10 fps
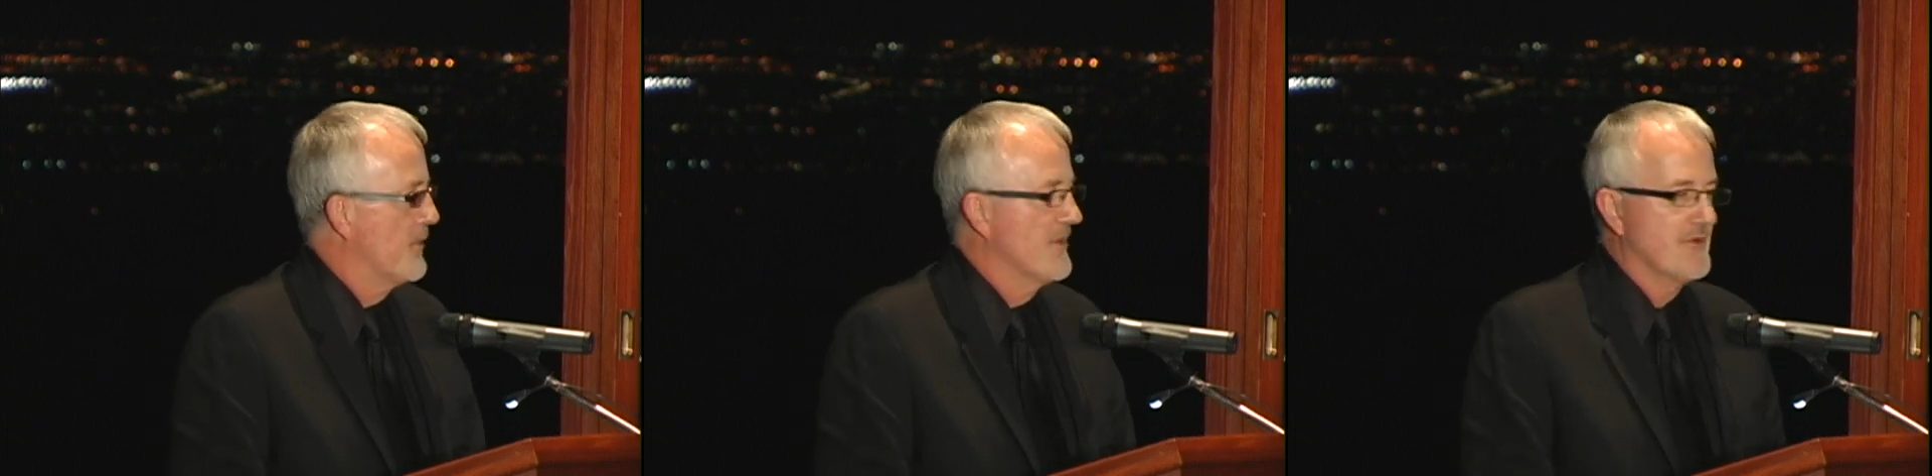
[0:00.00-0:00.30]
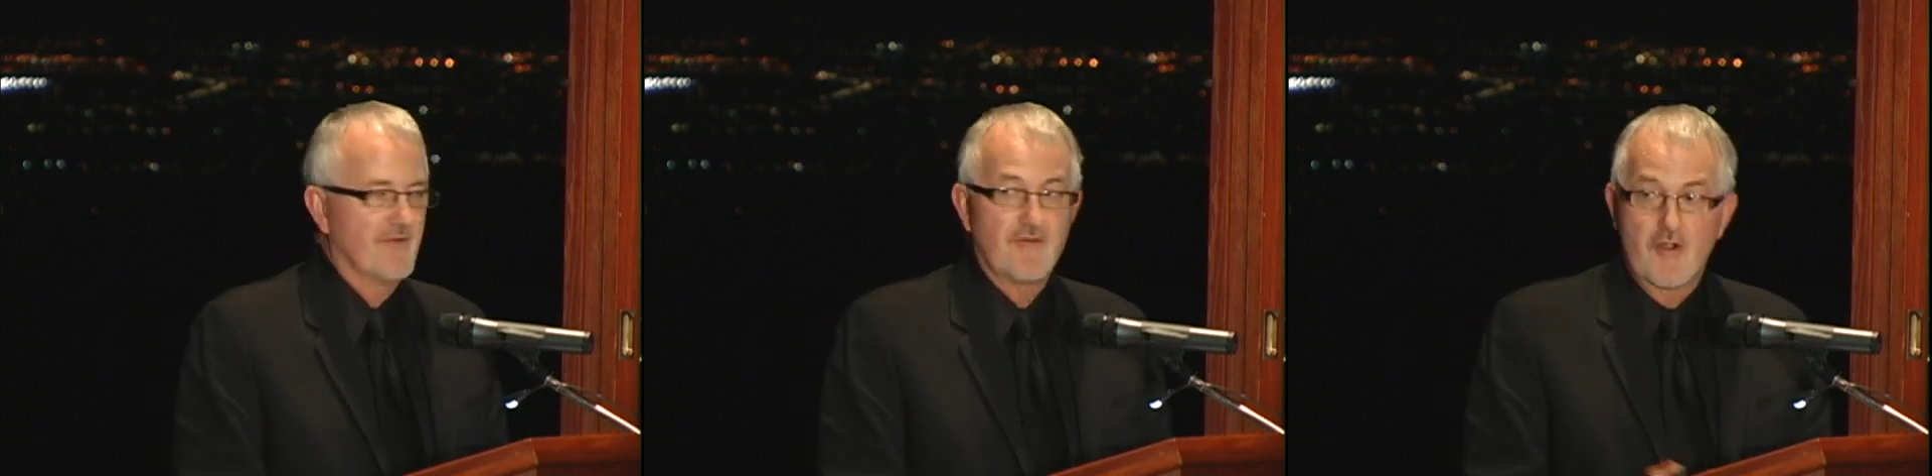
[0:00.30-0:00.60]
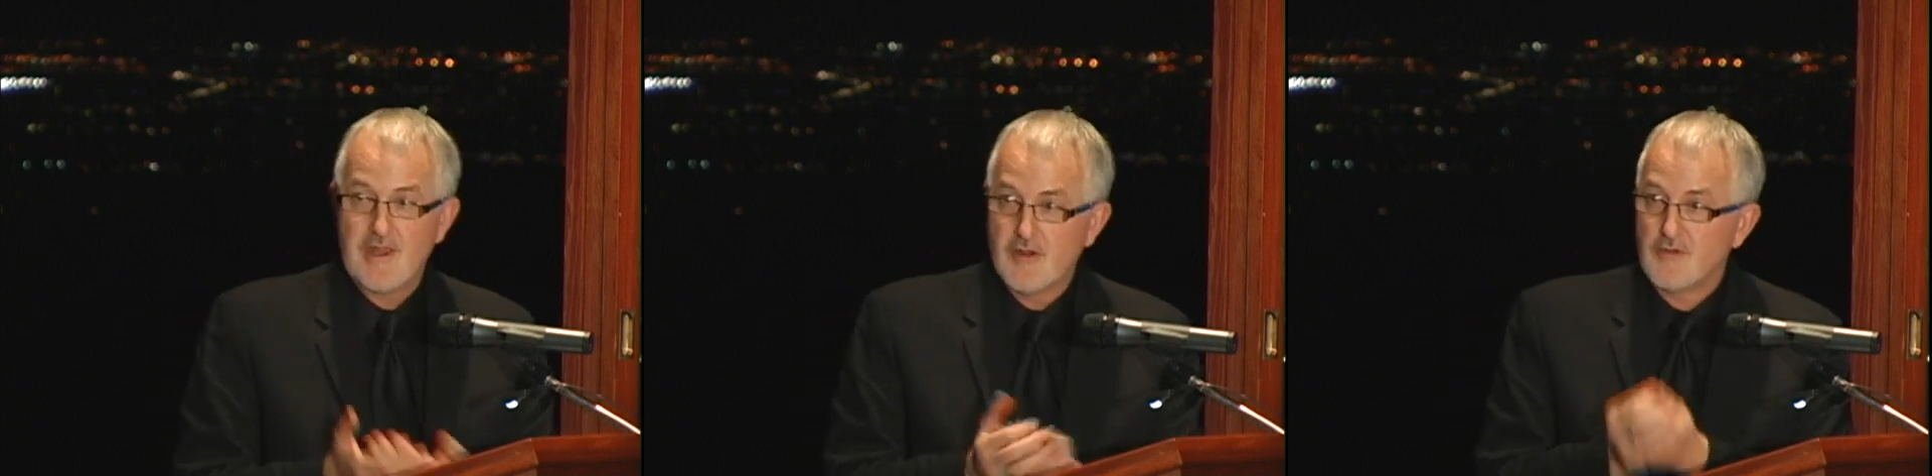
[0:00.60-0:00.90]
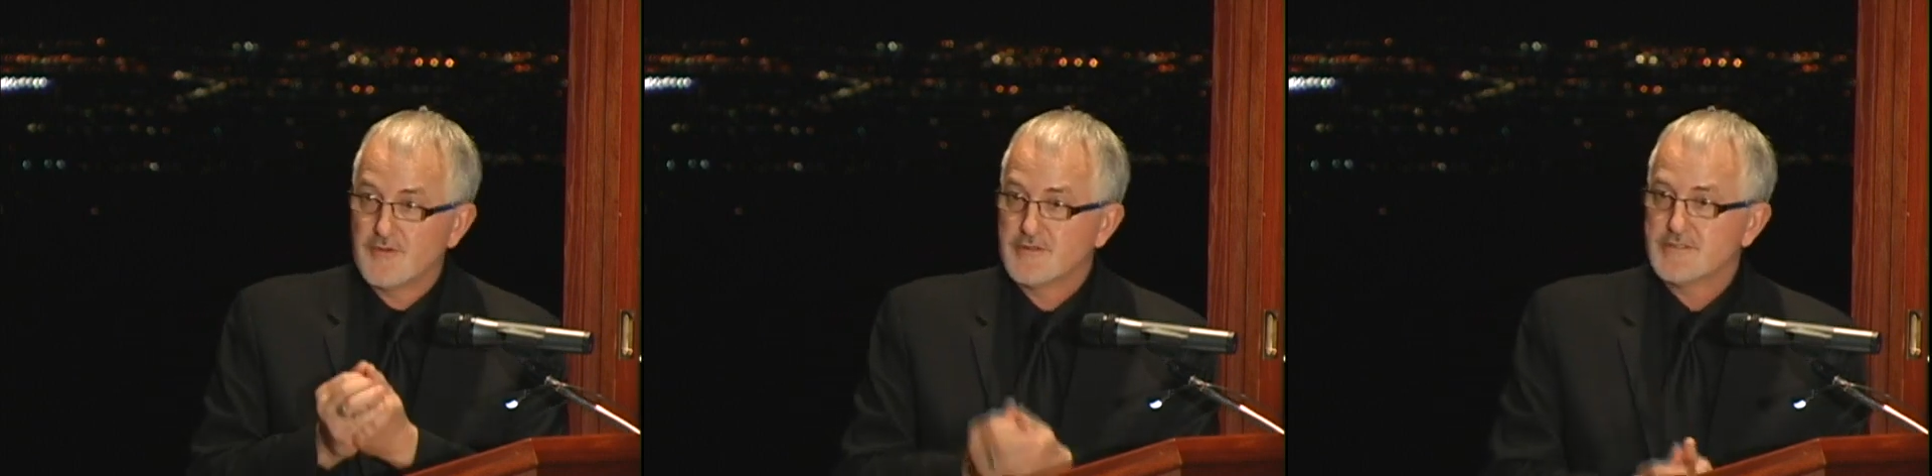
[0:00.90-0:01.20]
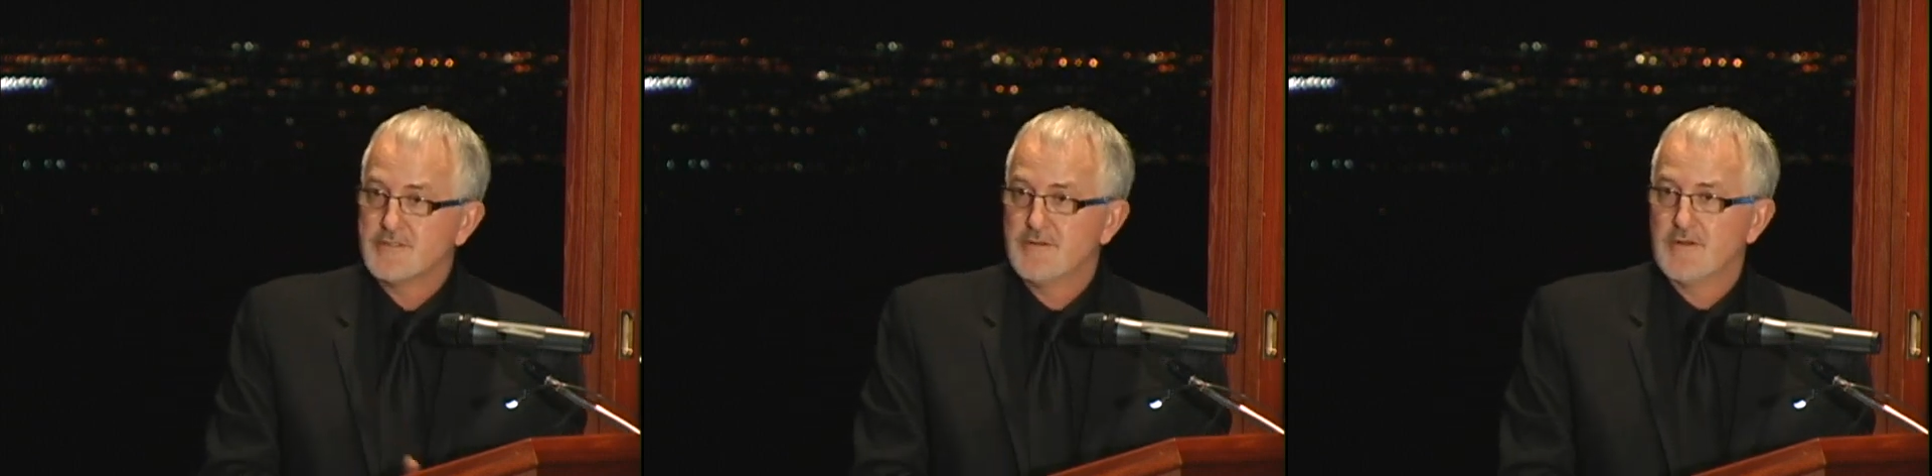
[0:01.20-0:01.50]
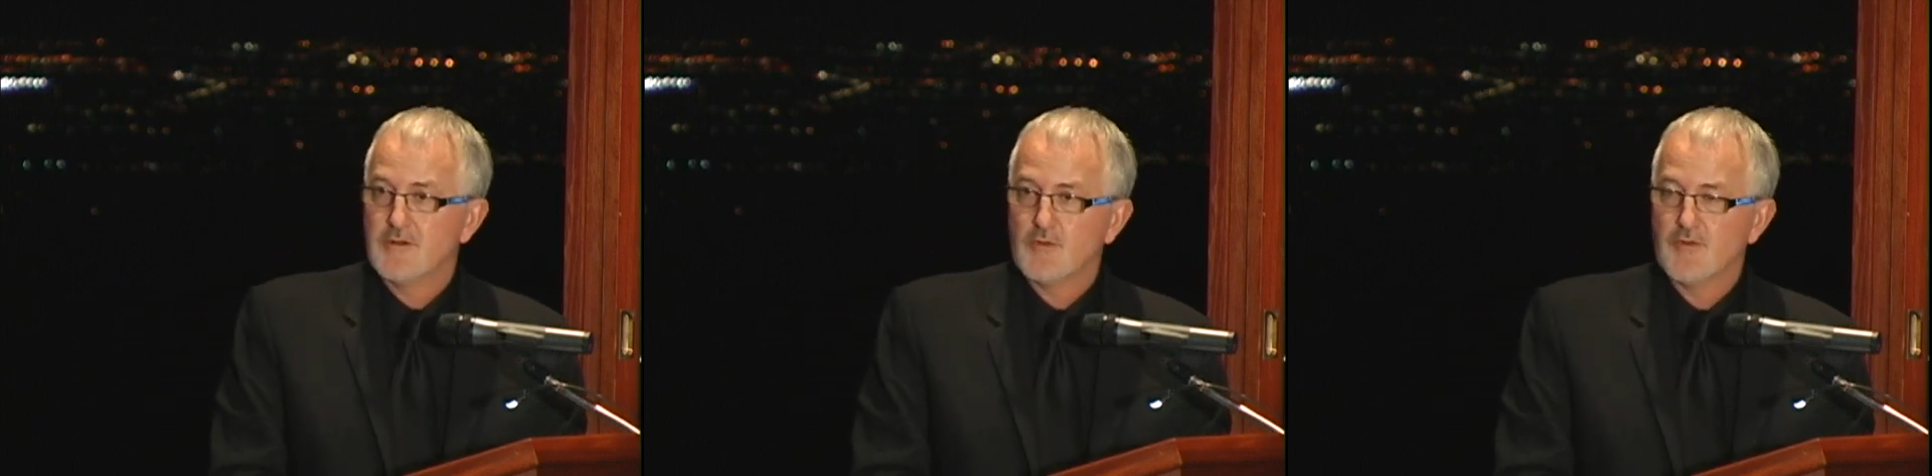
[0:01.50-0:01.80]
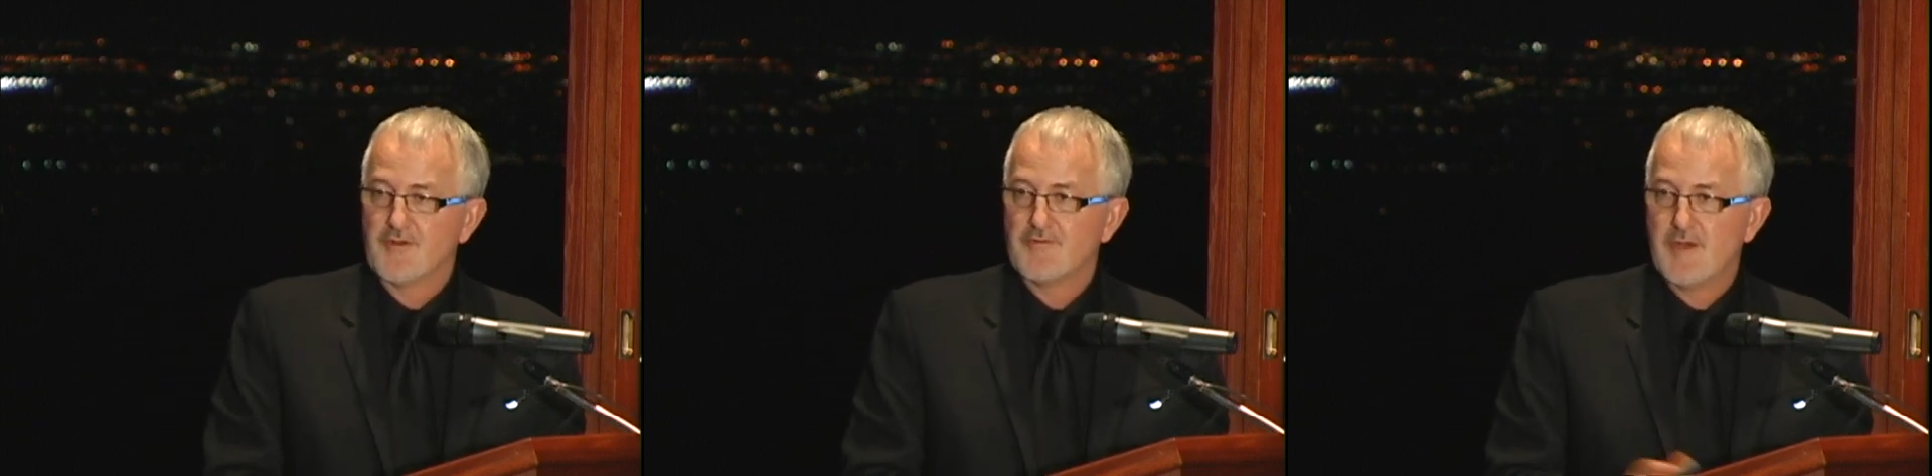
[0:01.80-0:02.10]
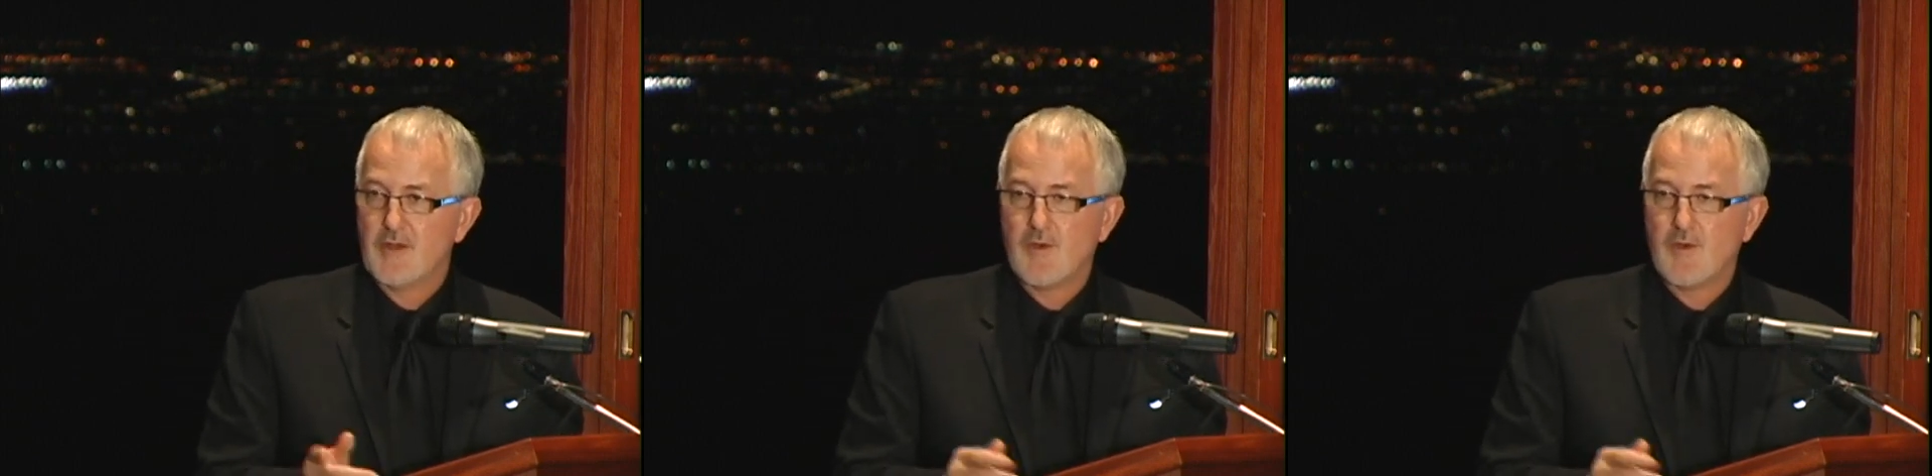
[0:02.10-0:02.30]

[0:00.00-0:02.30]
whether it's our elders, whether it's men